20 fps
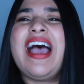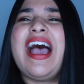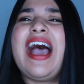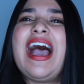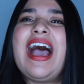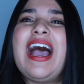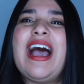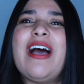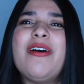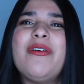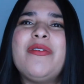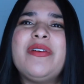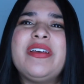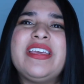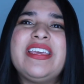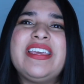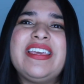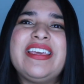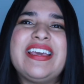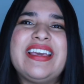how
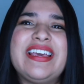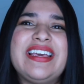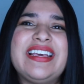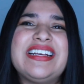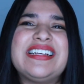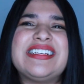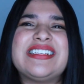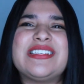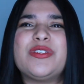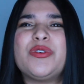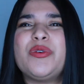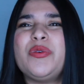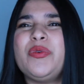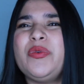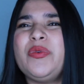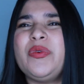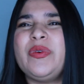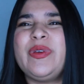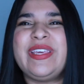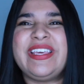he is,
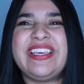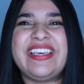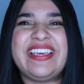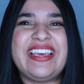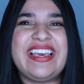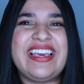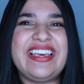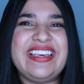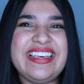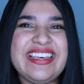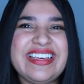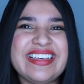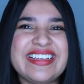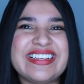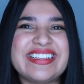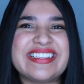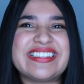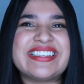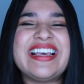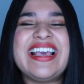who he
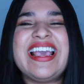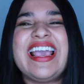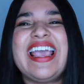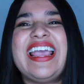is.